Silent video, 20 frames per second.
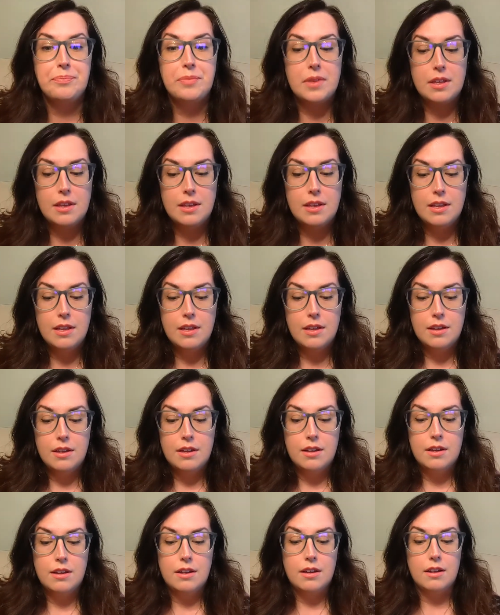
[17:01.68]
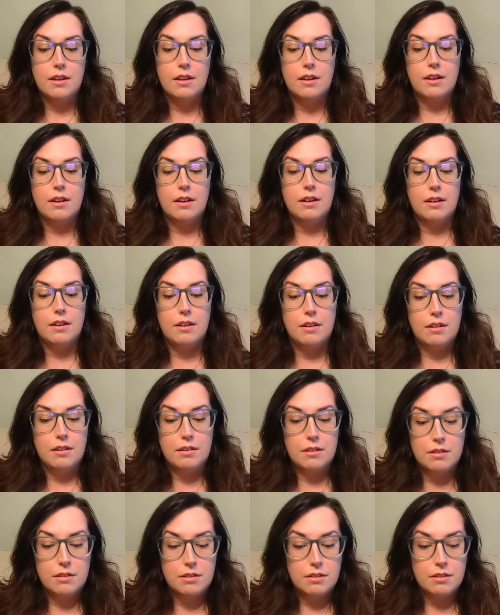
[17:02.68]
(no one is talking)